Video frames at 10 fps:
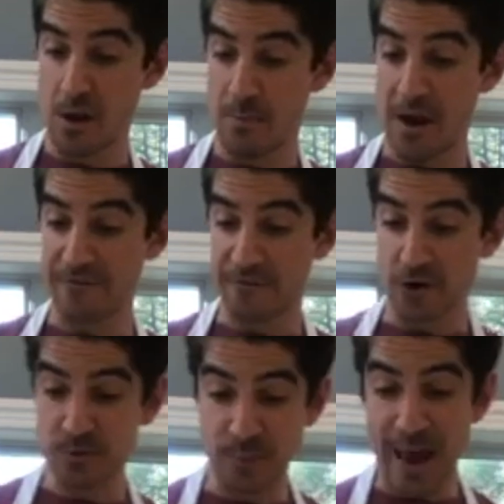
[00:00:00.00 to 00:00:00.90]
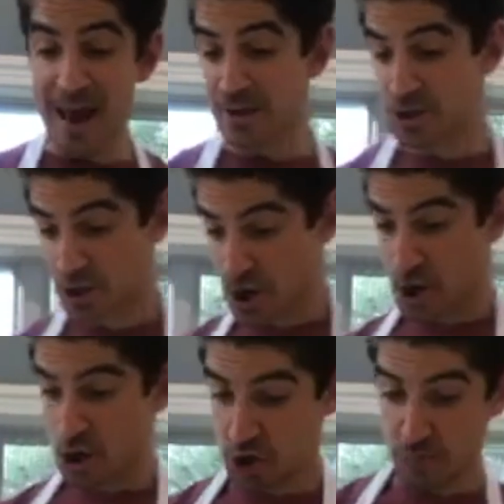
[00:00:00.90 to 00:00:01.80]
my first batch
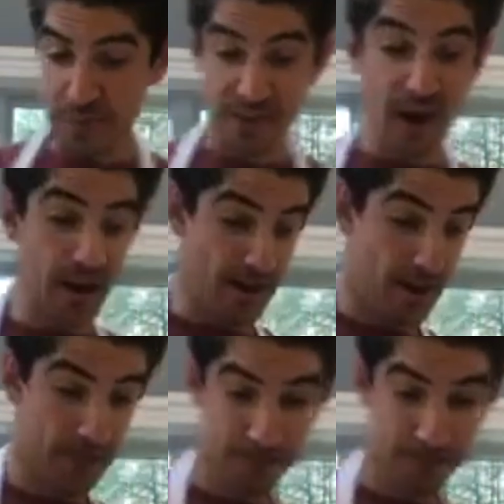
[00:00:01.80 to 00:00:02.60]
should be done. All